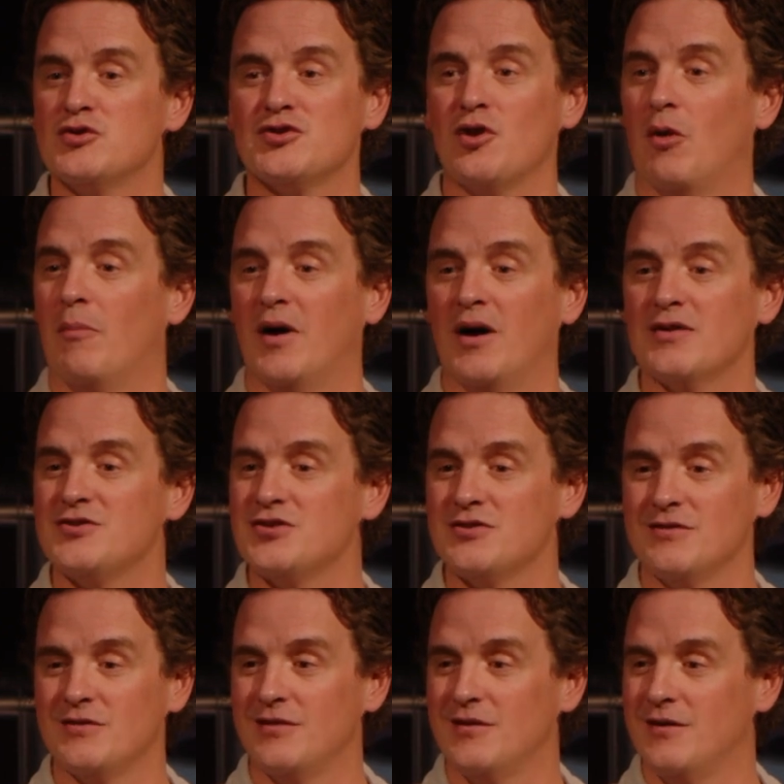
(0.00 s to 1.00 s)
so much.
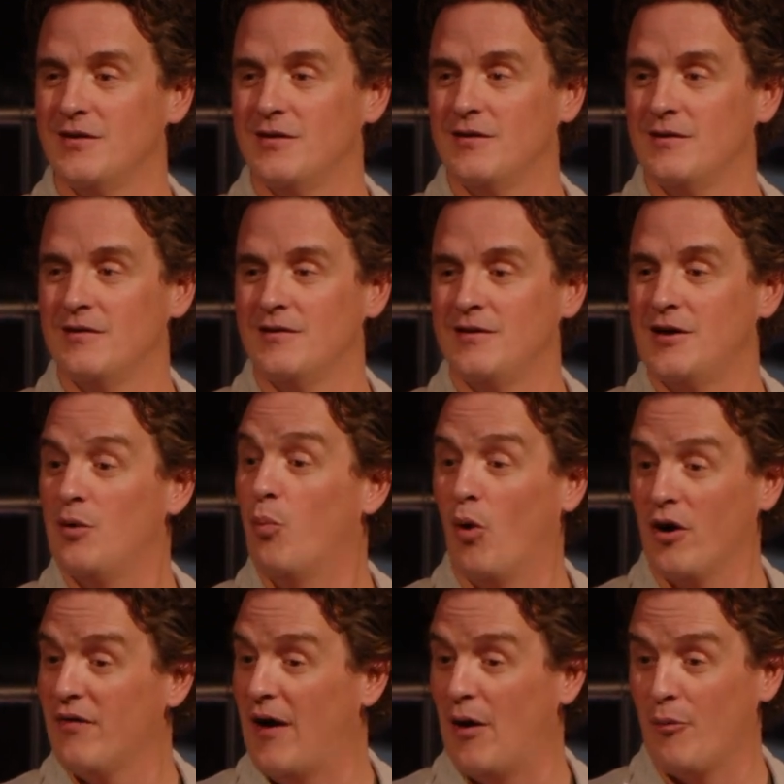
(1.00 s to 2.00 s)
He
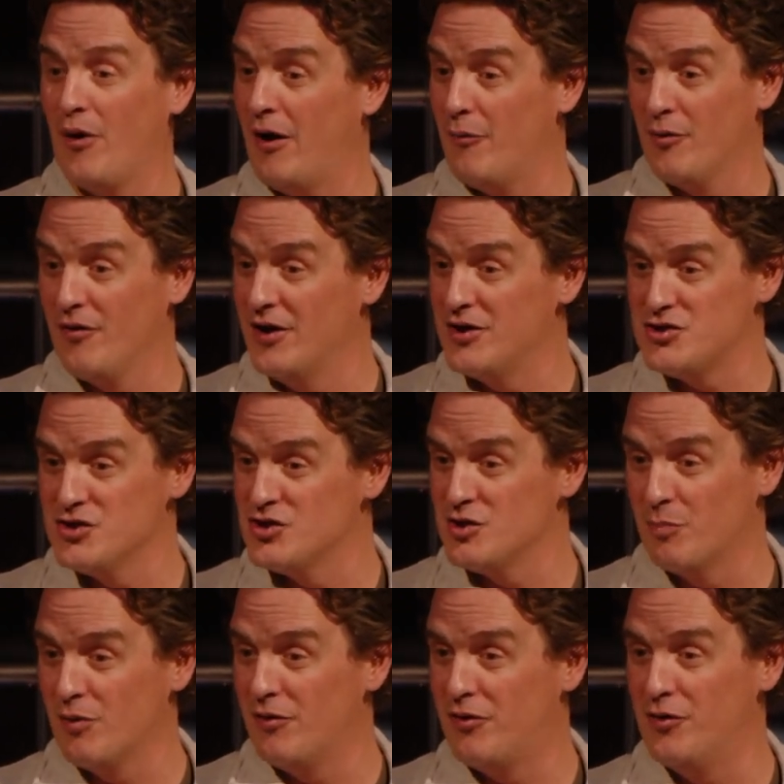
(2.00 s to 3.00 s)
wanted that right
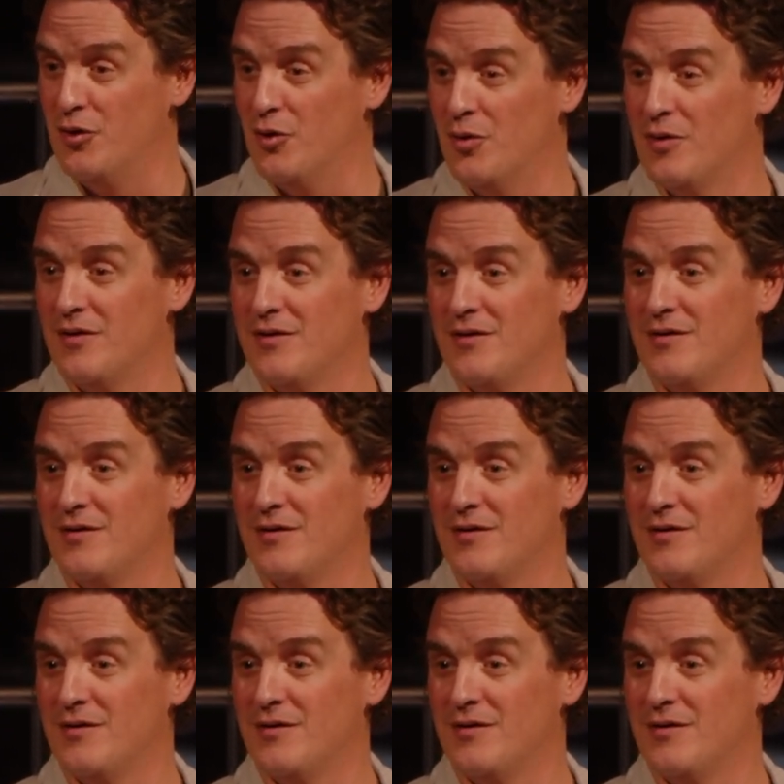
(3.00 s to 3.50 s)
relationship with you.